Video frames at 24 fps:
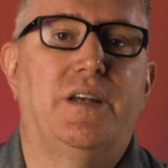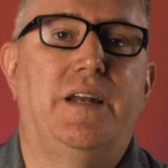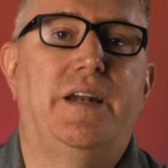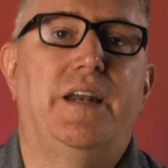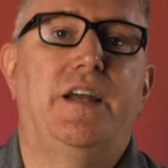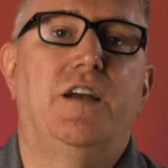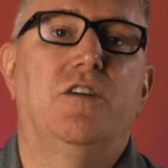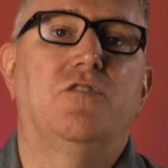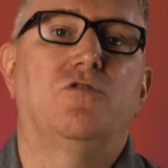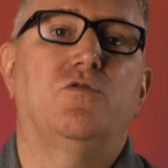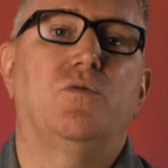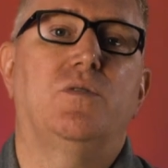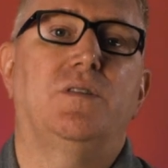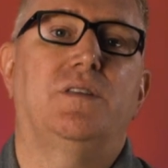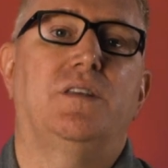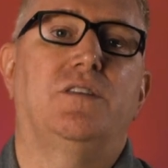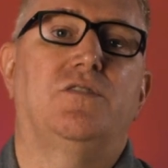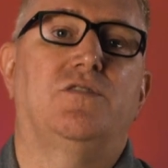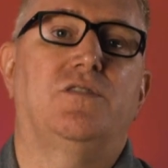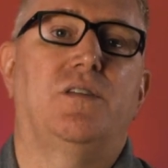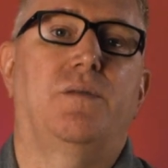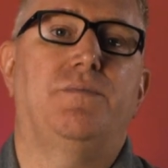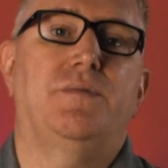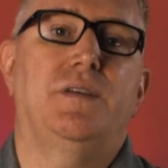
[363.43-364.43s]
And here's what the
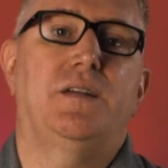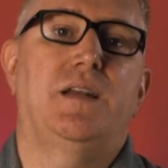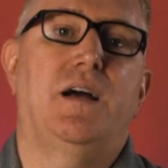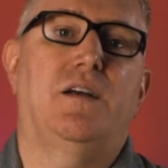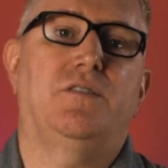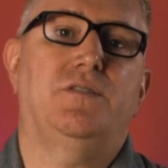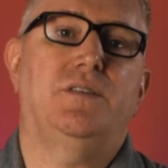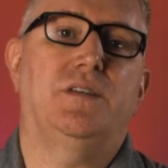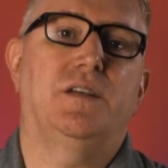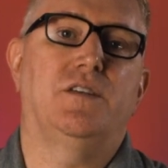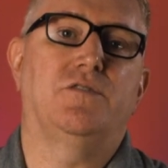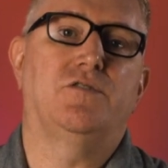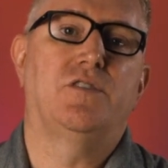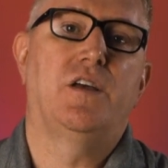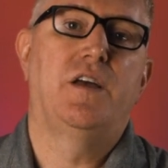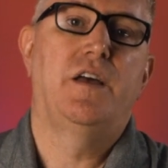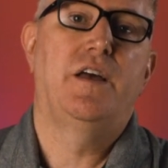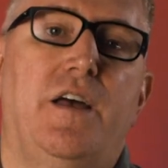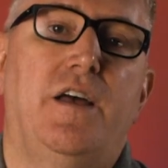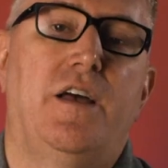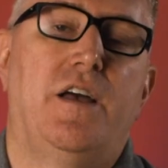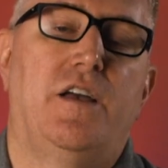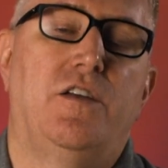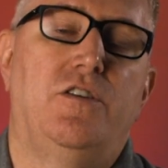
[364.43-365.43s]
something else is.
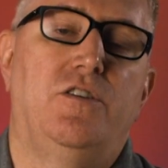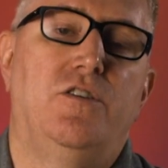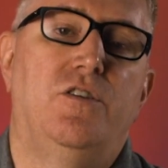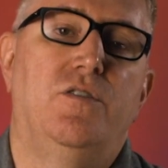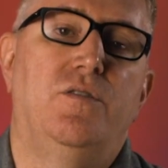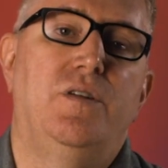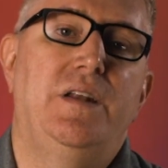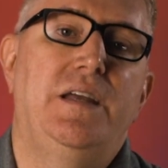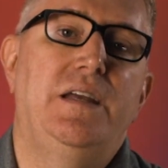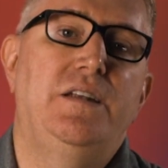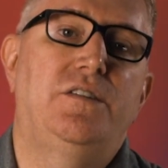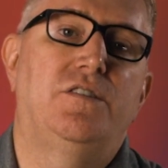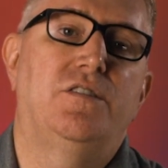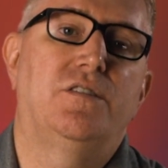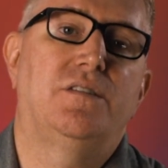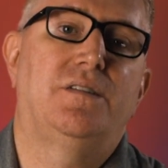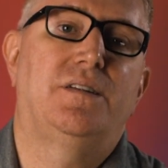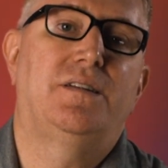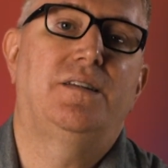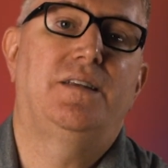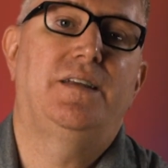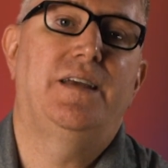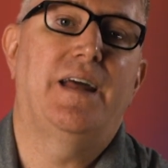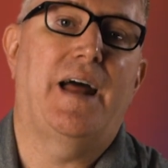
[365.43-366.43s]
You need to
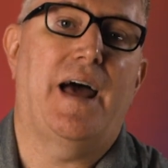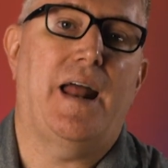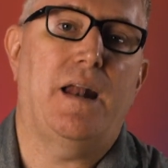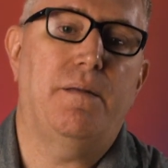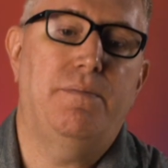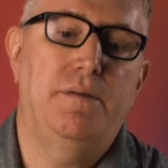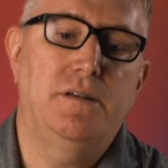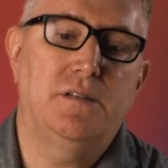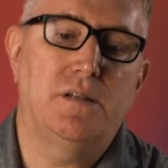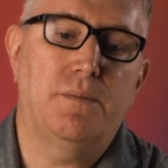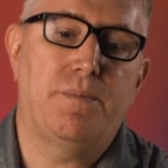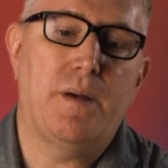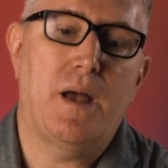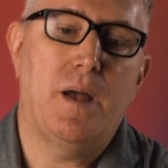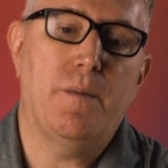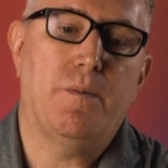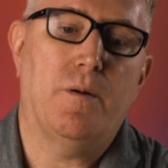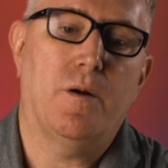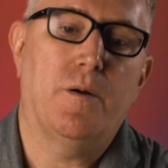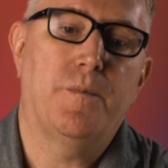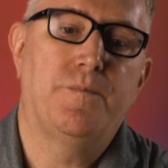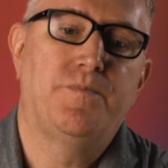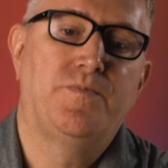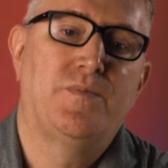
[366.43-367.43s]
get out a piece of
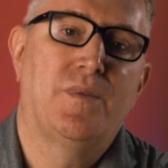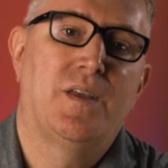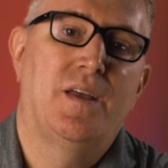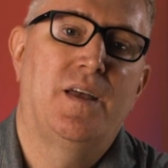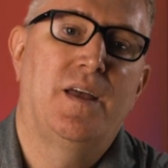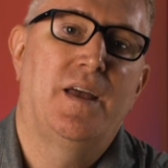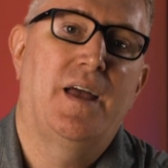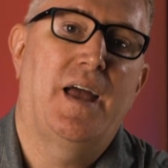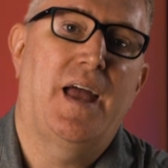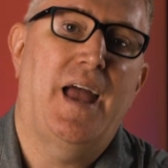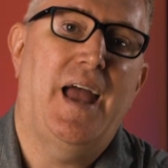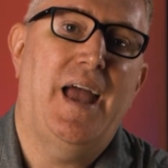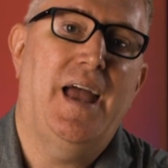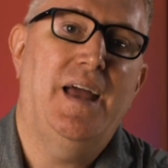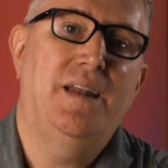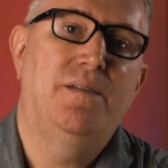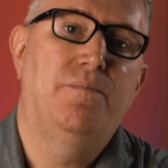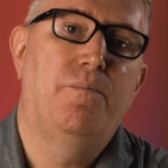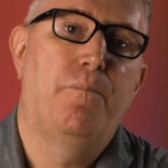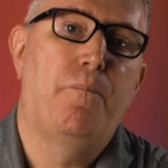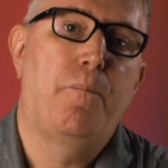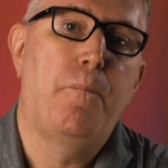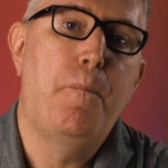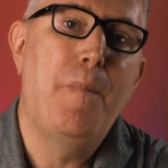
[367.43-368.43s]
paper
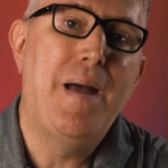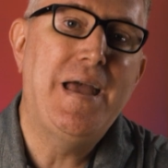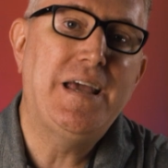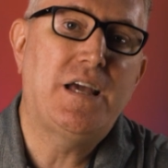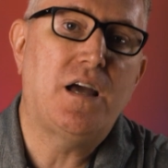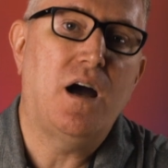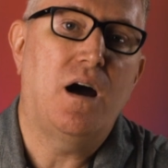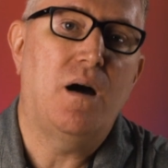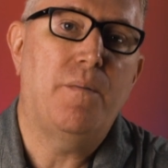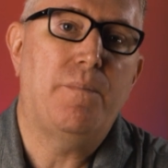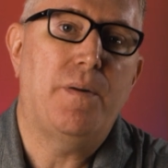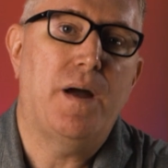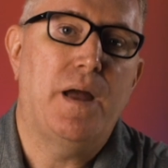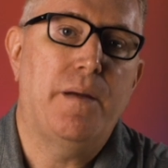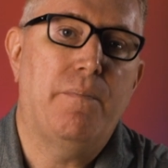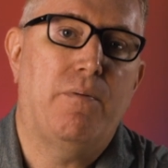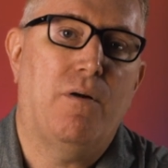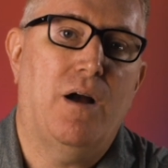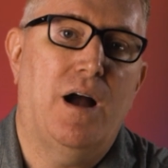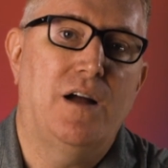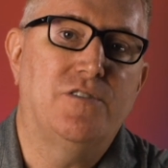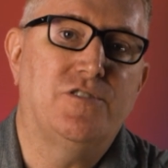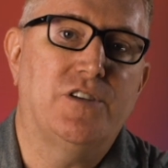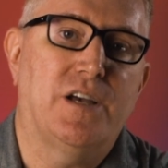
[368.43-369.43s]
and make up a
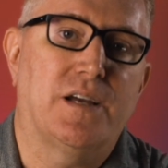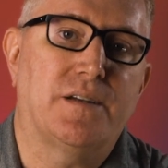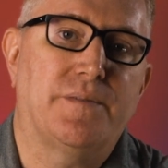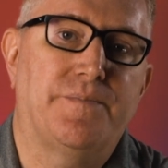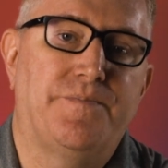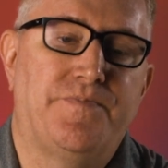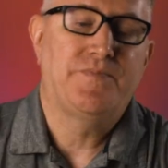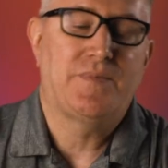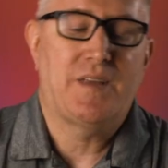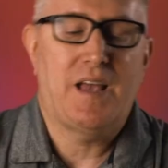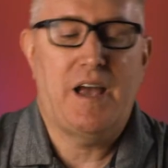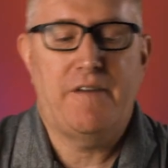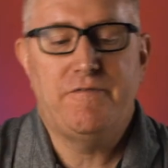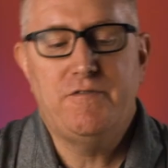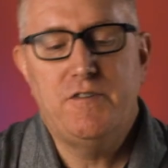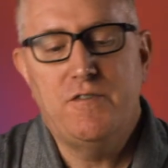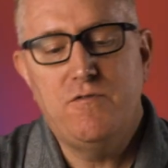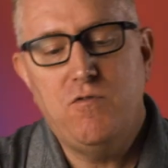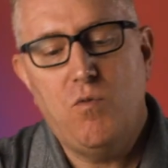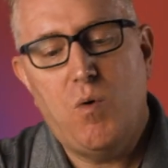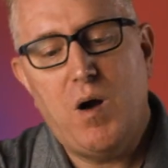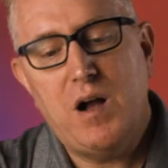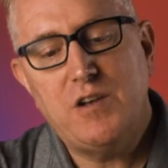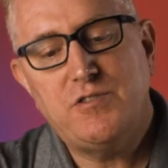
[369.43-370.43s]
project. After
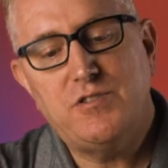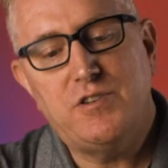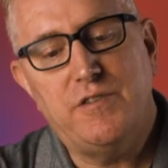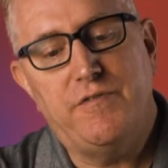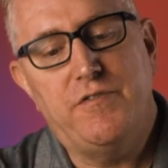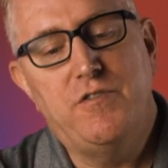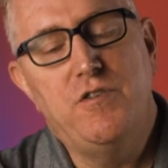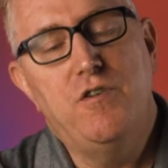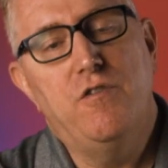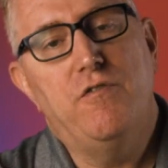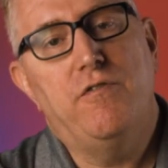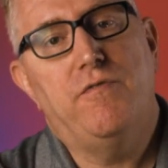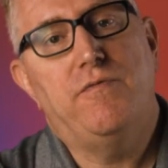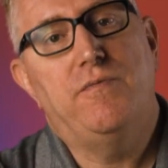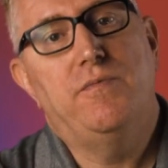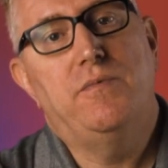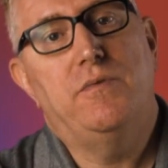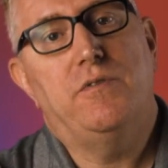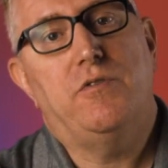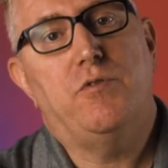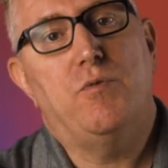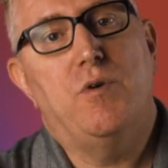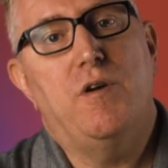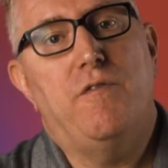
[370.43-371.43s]
you've watched a few,
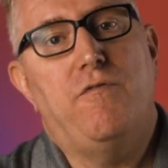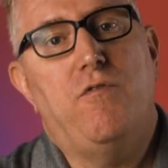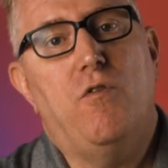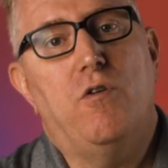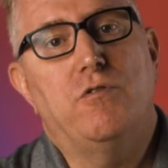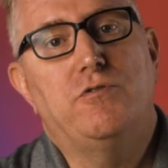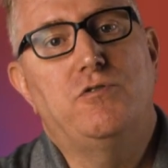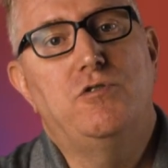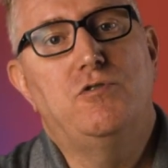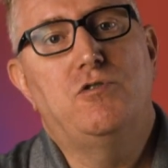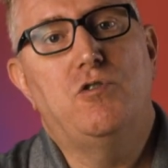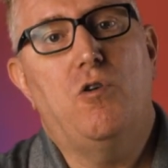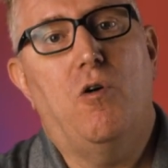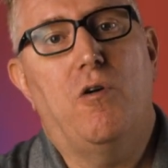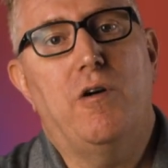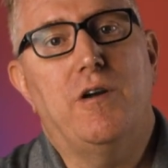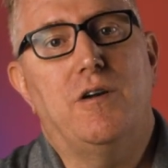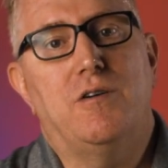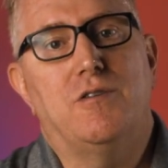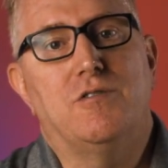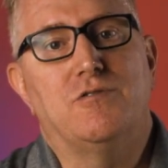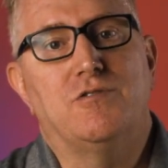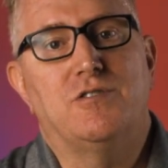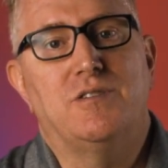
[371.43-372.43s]
three or four
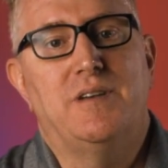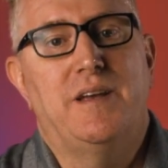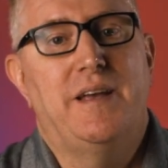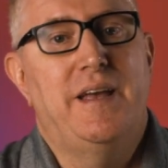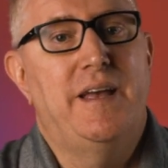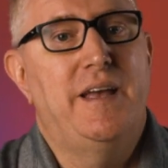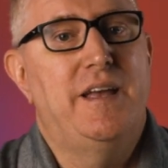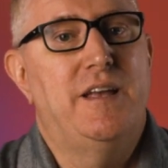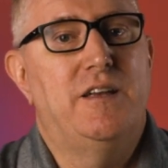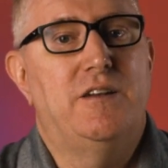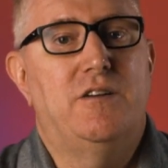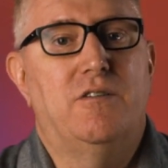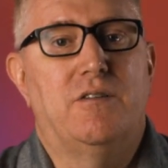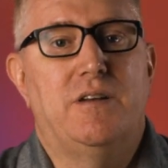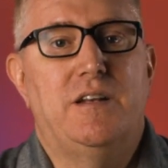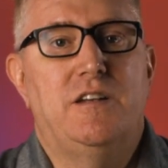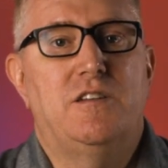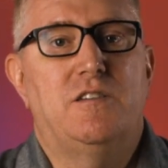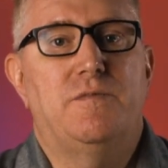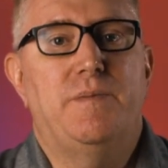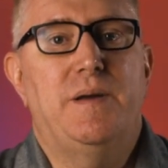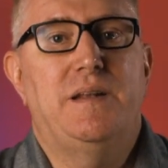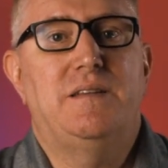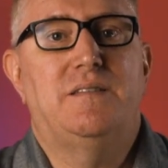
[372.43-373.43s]
tutorials, you don't need
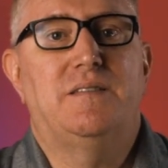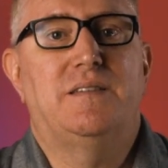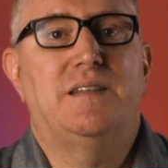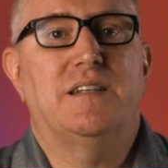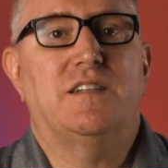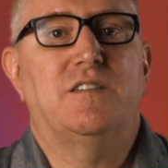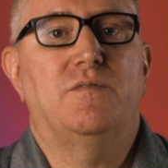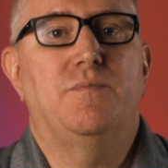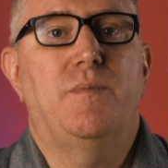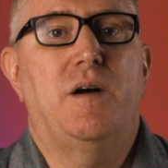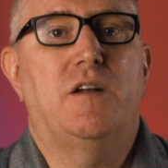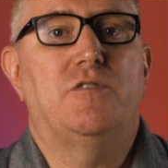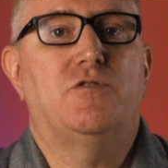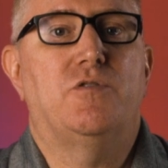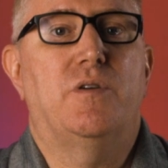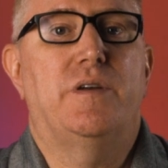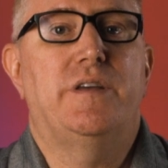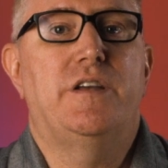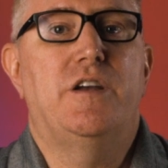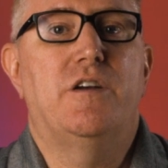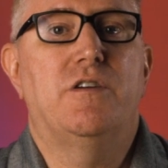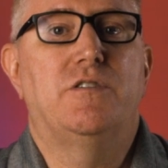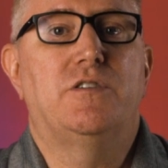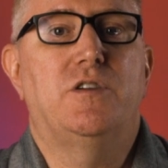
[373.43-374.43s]
to spend six months or a
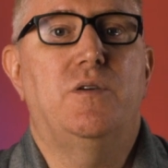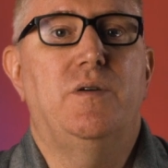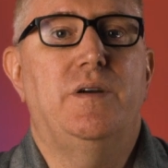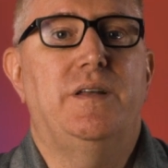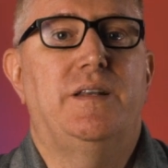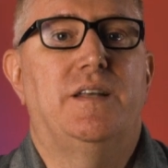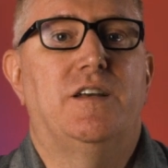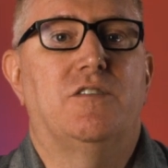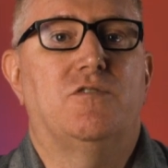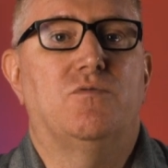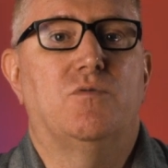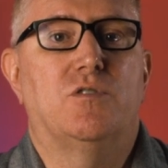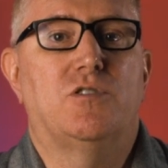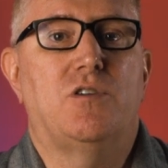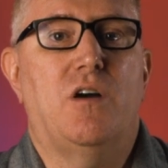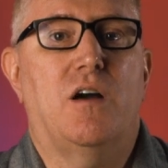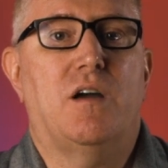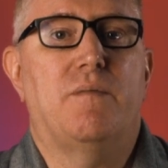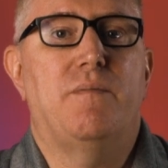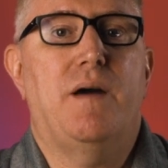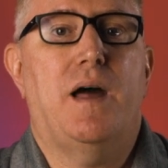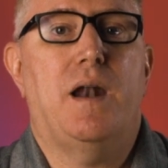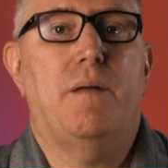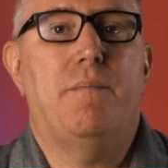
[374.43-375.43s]
year doing this. We're
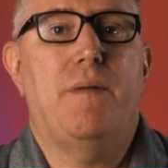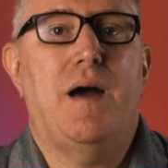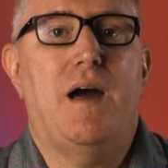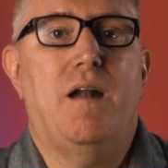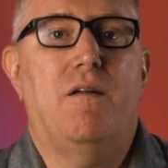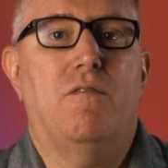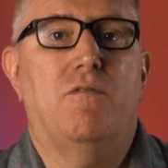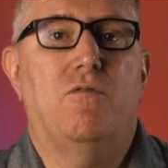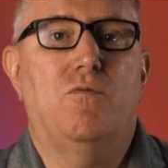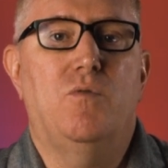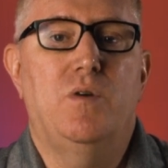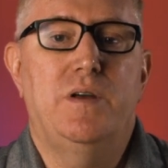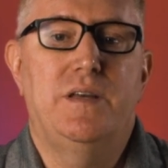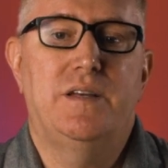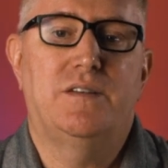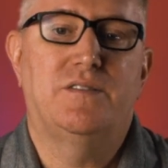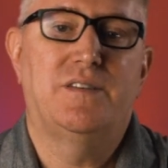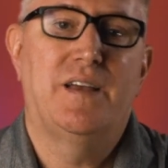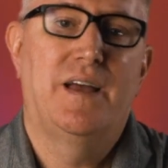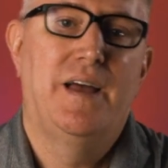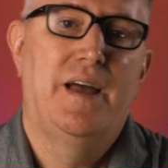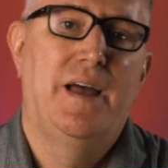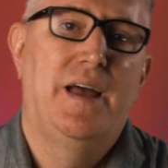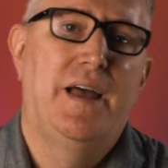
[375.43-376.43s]
talking about a matter of weeks.